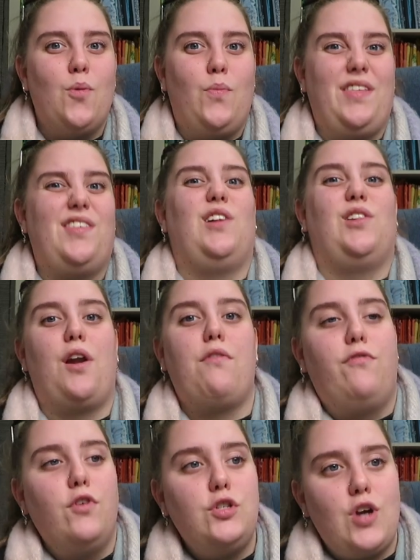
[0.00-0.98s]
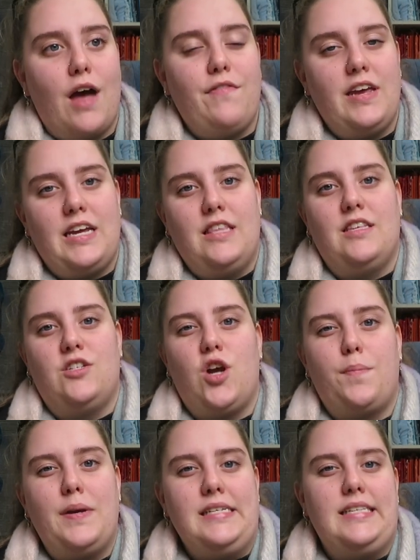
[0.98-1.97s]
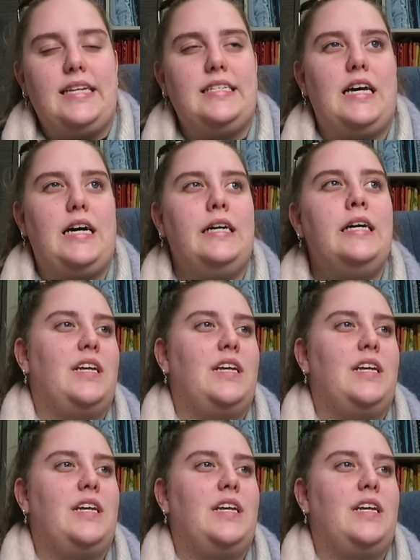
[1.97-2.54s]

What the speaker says: with a lot of foot traffic in the shopping center,